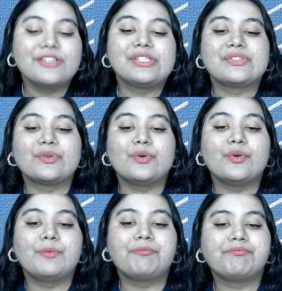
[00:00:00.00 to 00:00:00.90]

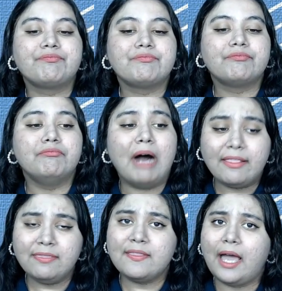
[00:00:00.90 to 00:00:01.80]
So
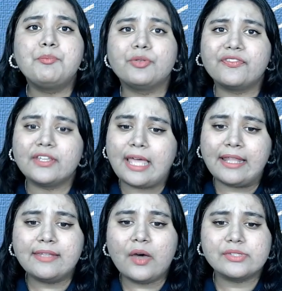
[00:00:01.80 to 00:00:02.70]
man, I put the
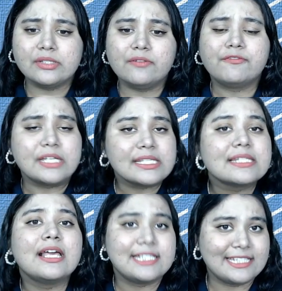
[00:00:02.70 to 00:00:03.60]
10,000. Firstly,
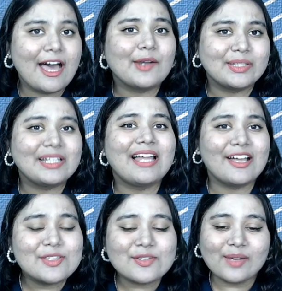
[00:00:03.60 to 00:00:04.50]
I'll start with the
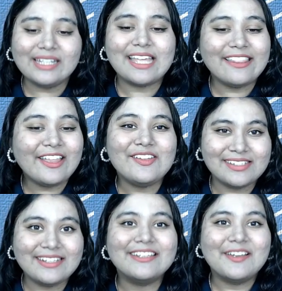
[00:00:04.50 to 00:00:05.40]
largest one, 10,000.
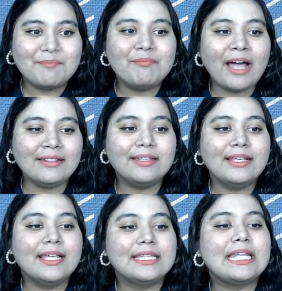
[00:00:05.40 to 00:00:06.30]
Man.
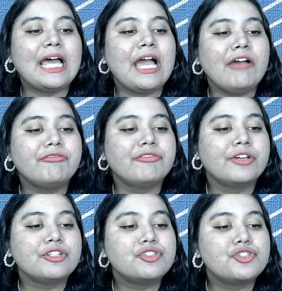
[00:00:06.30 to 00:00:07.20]
Then I have
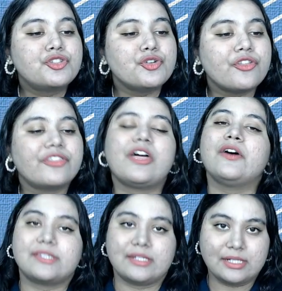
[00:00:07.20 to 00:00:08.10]

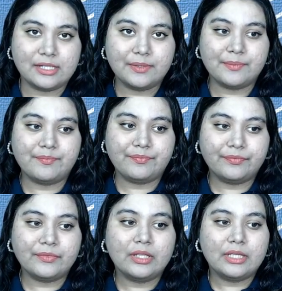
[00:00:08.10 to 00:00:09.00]
2,000.
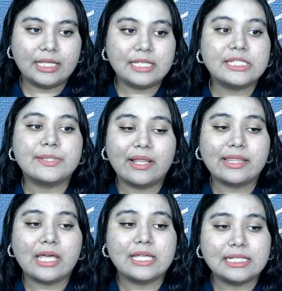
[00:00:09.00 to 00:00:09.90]
Yes,
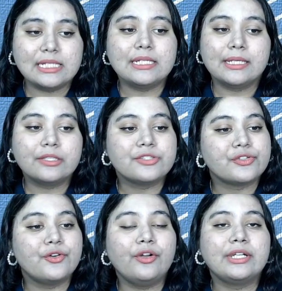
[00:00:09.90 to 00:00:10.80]
12,000.
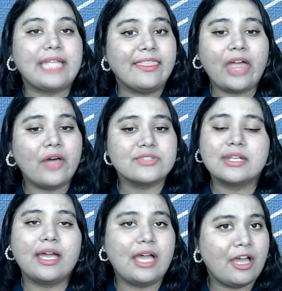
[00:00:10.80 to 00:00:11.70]
So 10,000
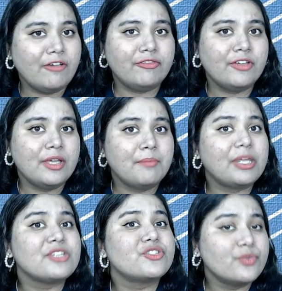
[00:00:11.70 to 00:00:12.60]
I have
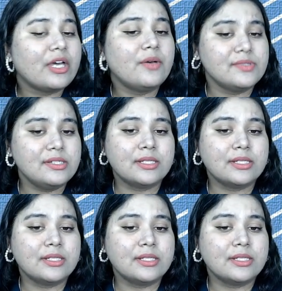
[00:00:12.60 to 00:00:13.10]
plus 2,000.